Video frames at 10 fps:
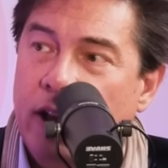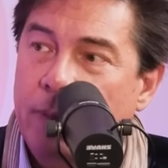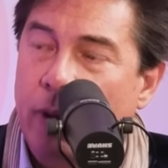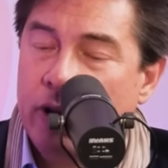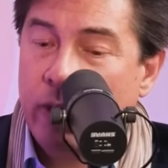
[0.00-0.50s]

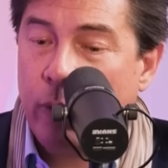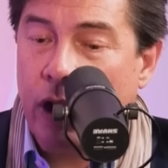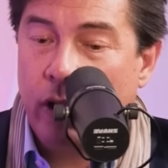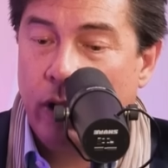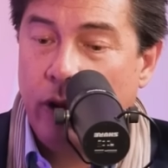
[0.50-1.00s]
experience.
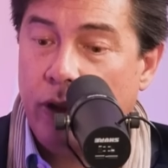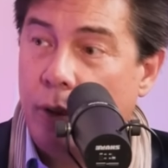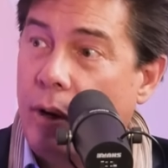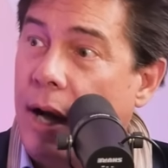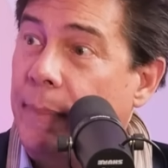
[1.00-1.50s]
We learn
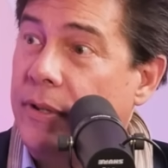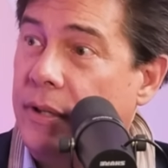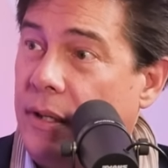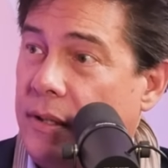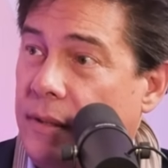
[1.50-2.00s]
through
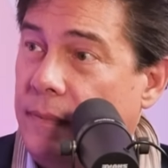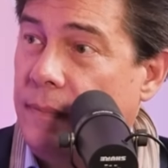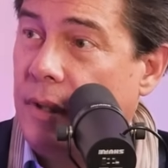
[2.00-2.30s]
opposites.